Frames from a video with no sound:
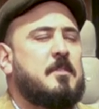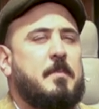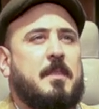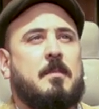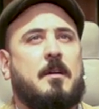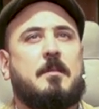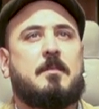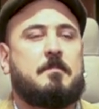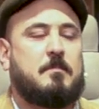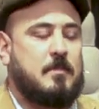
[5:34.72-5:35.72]
spent
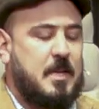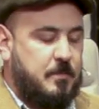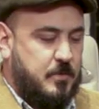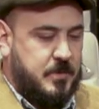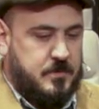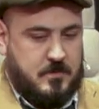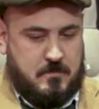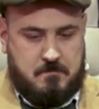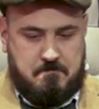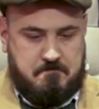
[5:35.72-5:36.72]
there in that
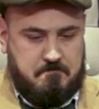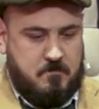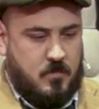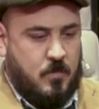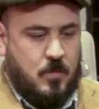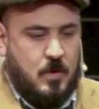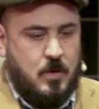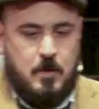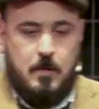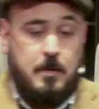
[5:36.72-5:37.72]
prison
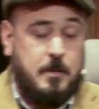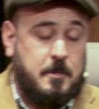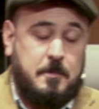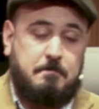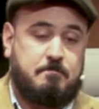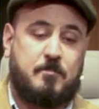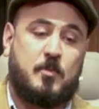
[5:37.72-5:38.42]
3